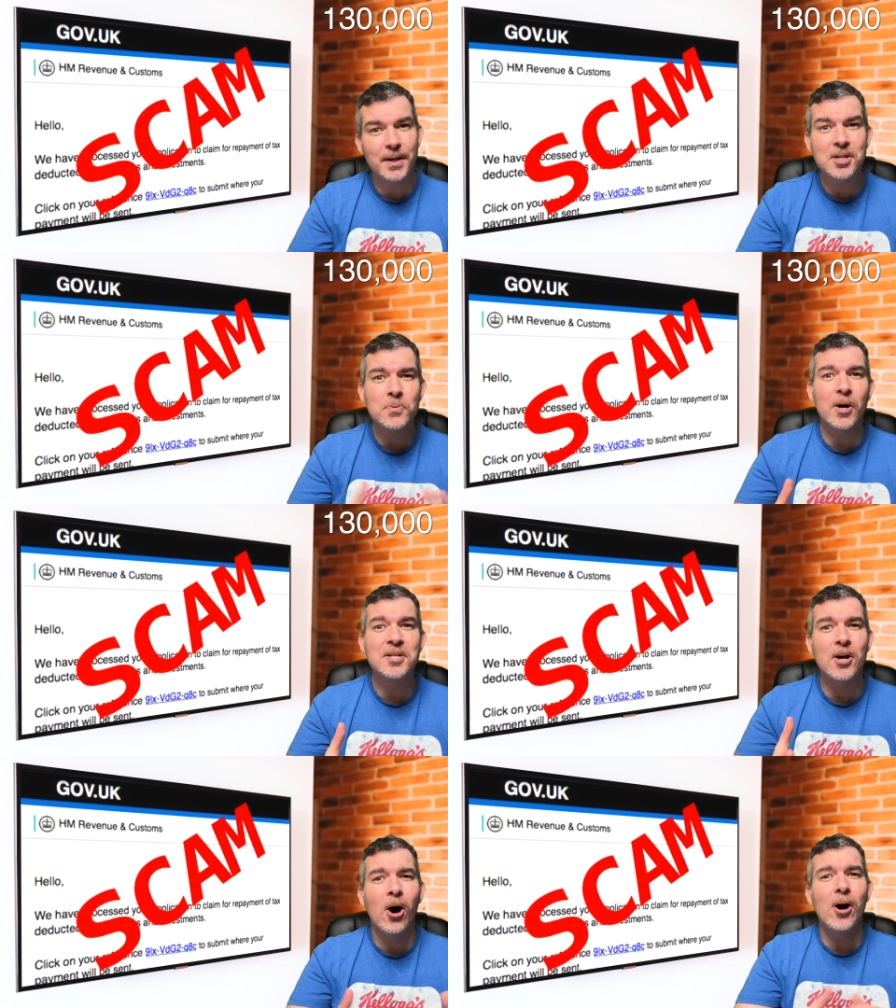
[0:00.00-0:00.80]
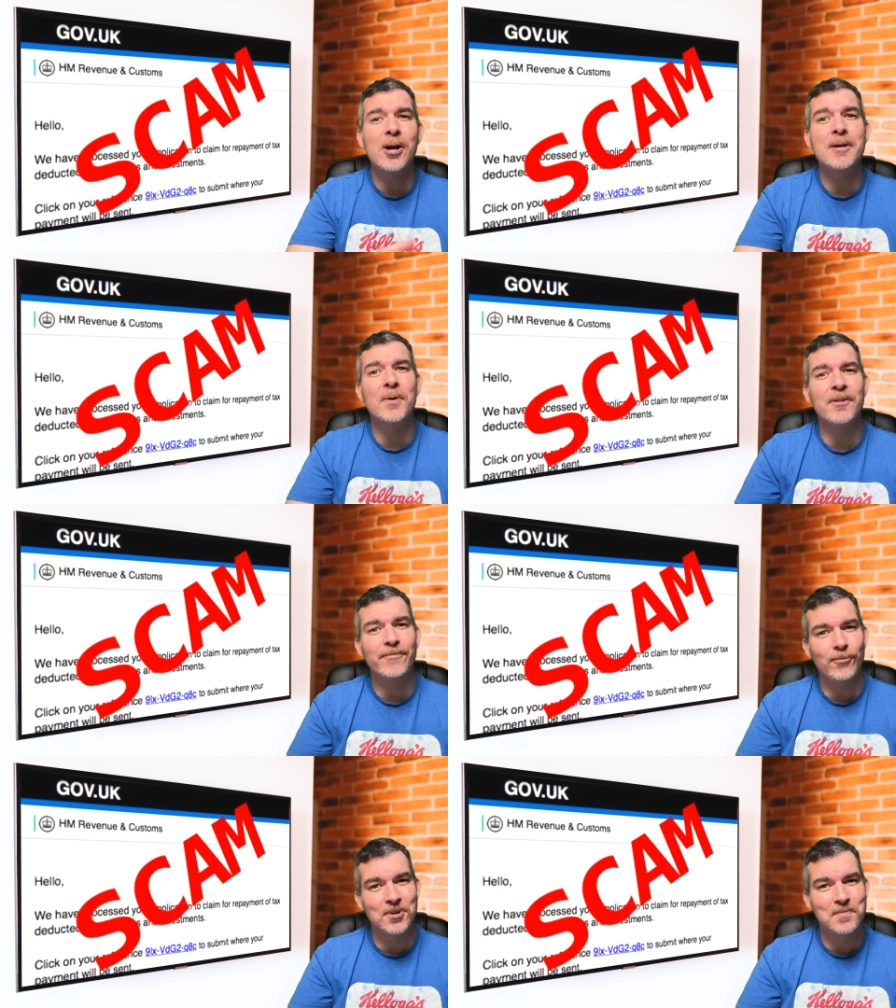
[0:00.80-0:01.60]
And just what is the hot item on the
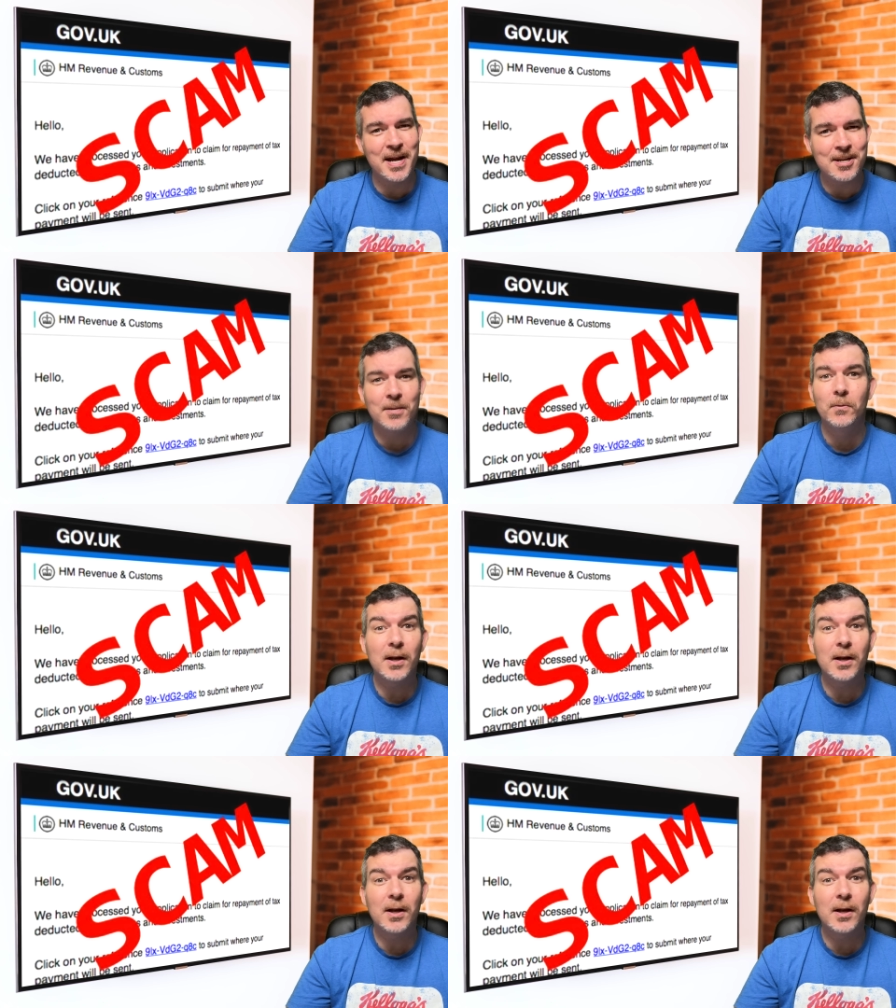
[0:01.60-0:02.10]
fraud menu?